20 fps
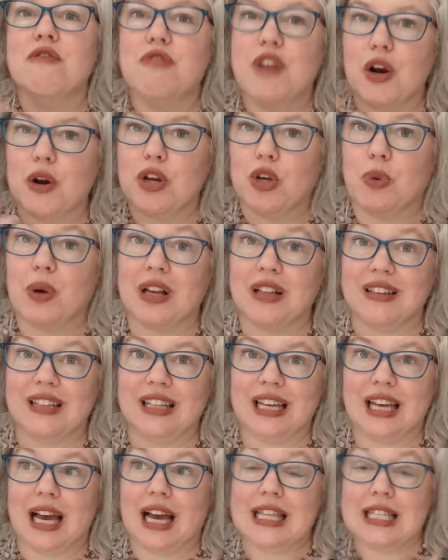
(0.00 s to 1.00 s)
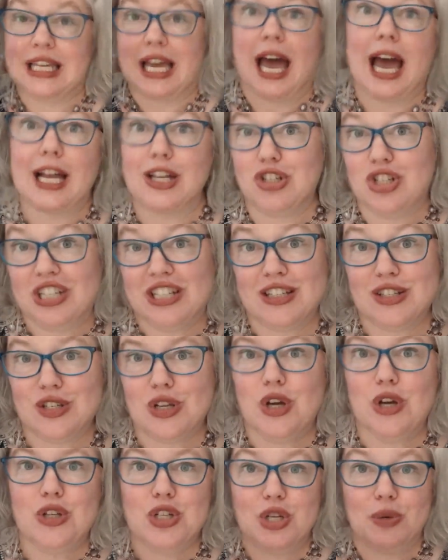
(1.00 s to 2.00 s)
very quickly attaches
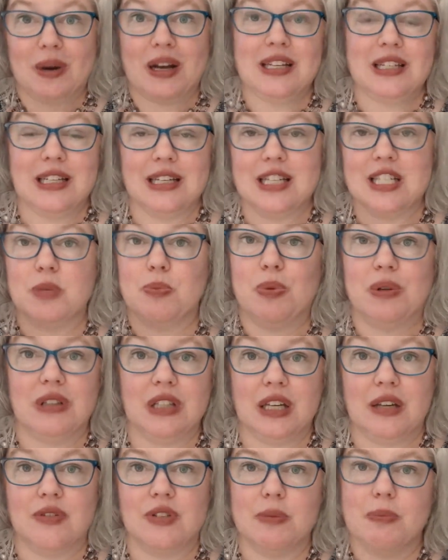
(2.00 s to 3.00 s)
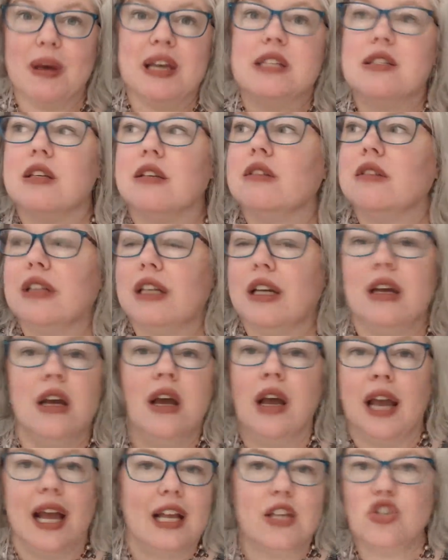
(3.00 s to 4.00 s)
to ideas, beliefs. Basically,
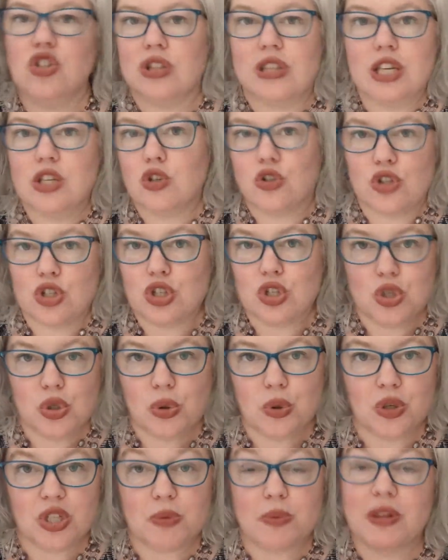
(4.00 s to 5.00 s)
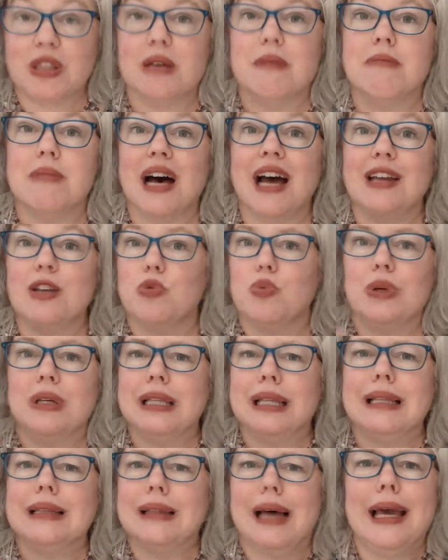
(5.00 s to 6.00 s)
these are just tools, but the mind
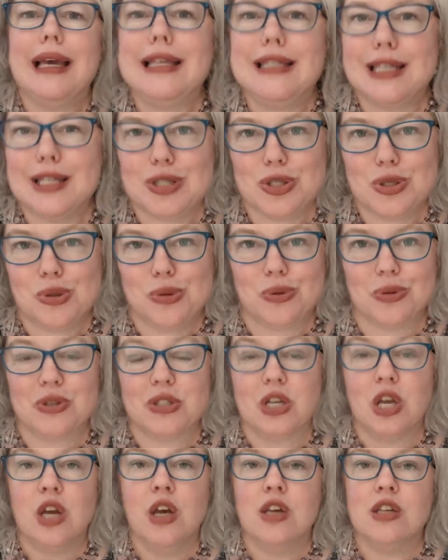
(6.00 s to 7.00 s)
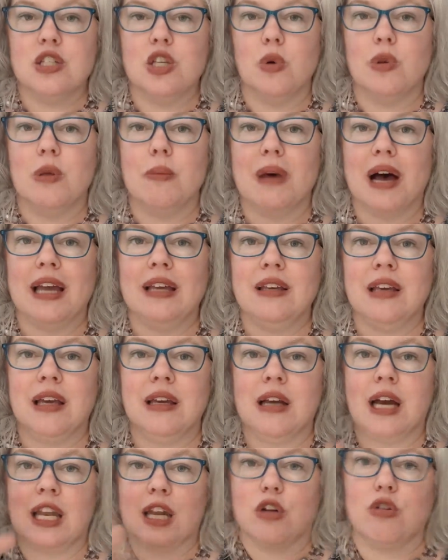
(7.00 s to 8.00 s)
really likes its tools. So the mind
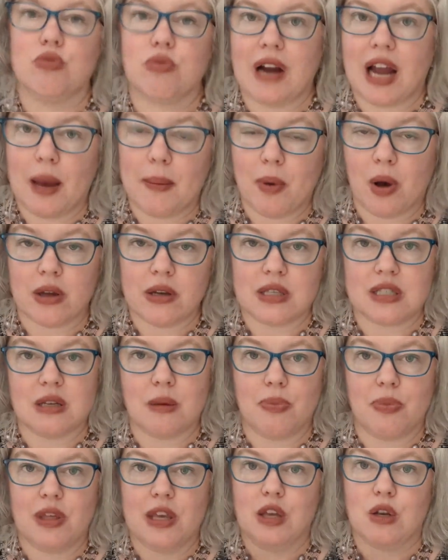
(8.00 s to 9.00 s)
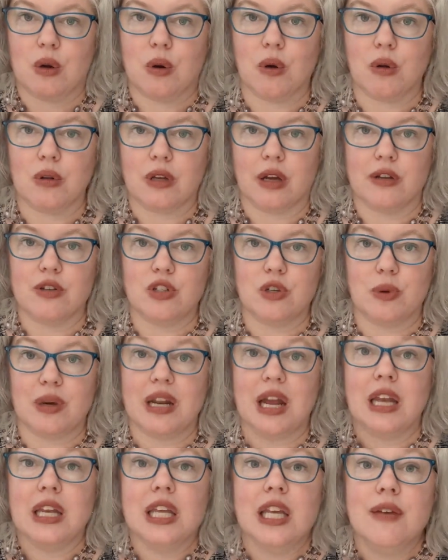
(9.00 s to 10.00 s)
can kind of grab onto something and hold on to
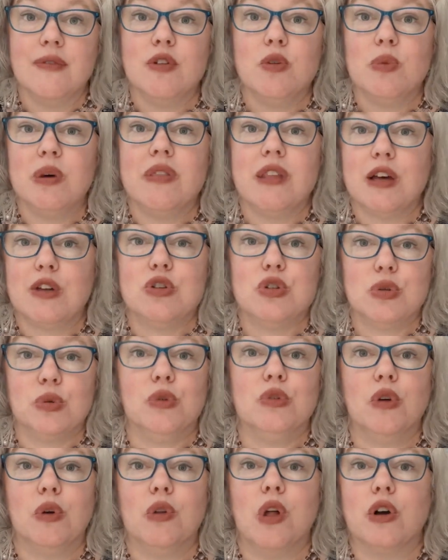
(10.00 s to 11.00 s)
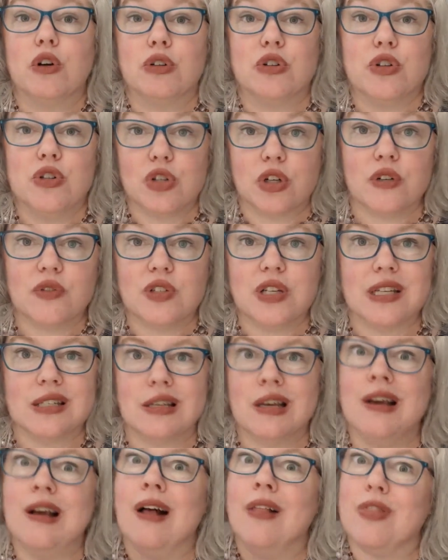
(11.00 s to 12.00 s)
it. And even when that tool no longer serves
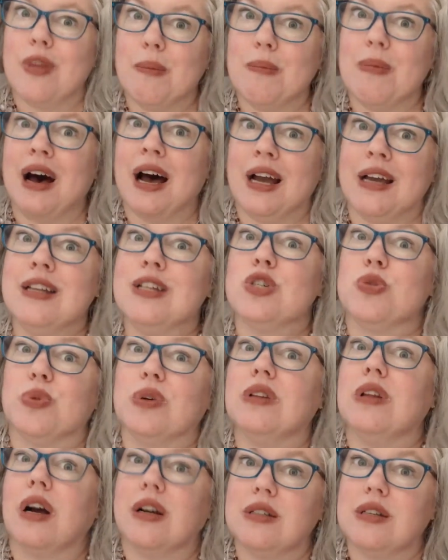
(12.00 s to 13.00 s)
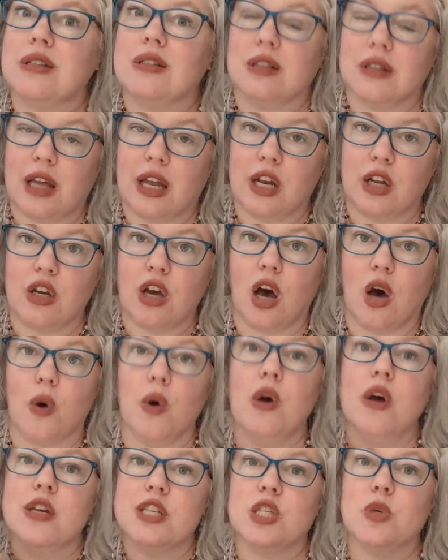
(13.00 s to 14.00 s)
us, the mind is reluctant to let it go.
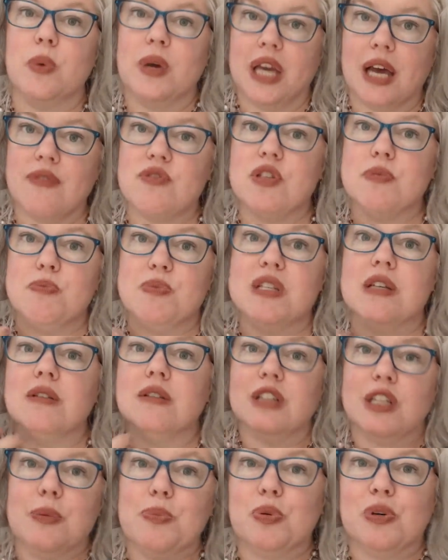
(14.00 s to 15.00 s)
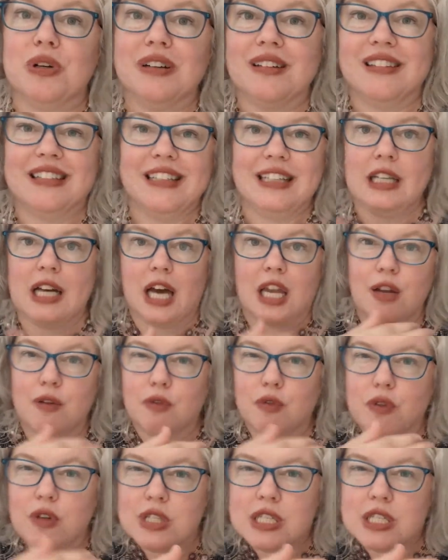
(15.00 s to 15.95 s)
So we have to deliberately kind of